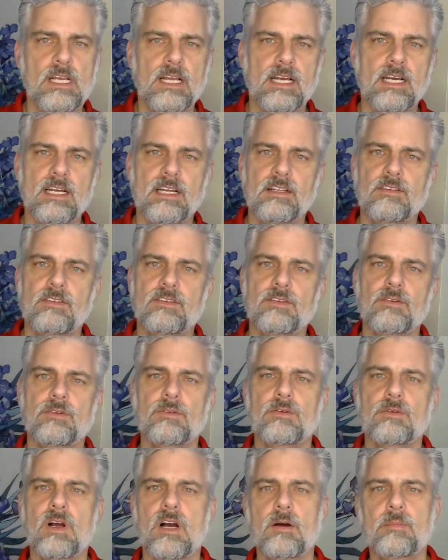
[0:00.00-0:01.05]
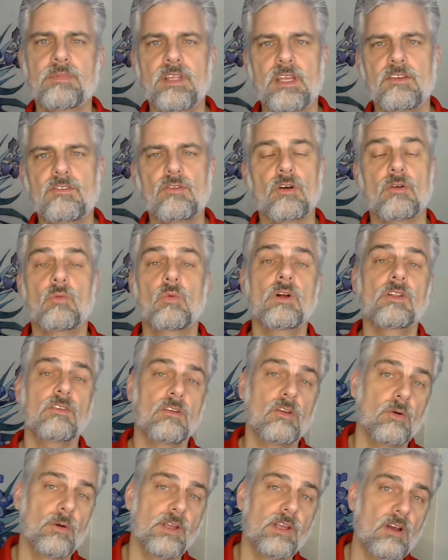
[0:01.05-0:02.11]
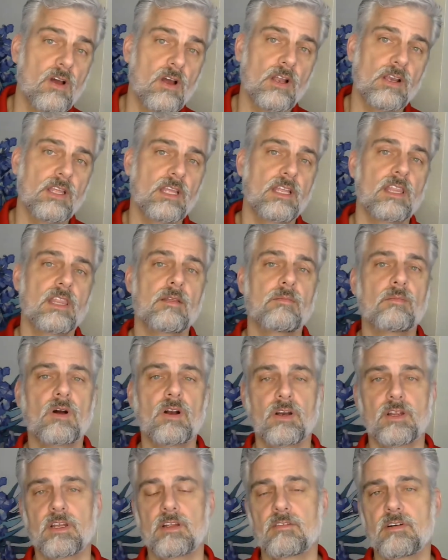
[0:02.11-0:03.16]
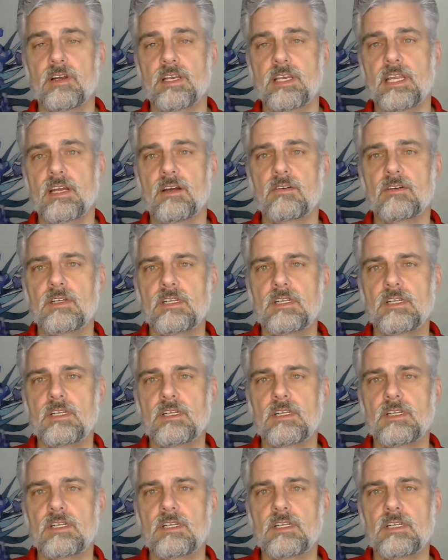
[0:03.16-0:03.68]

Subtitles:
to update you on what's going on in the market right now,